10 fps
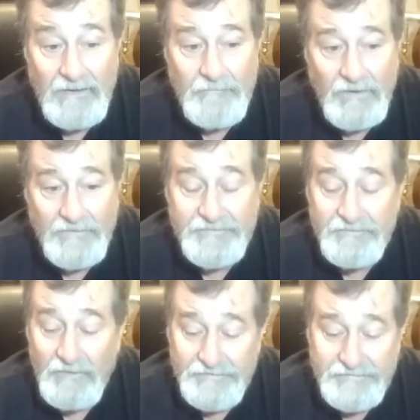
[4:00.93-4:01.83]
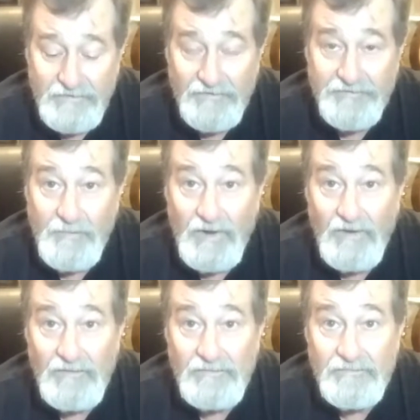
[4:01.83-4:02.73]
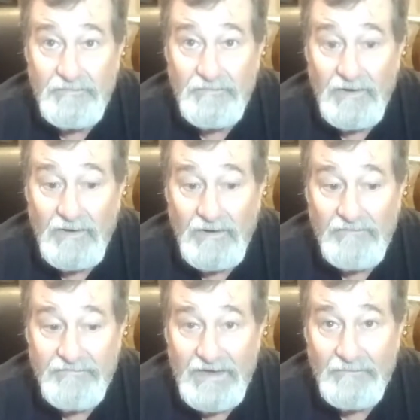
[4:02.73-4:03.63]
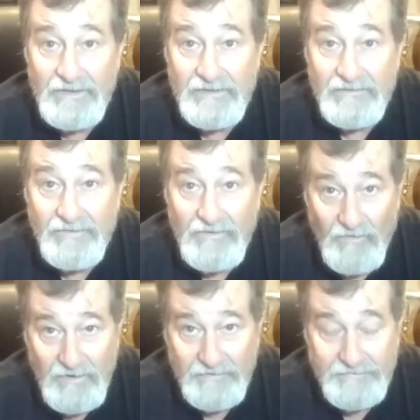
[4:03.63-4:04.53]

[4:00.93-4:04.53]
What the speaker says: Most little small family recording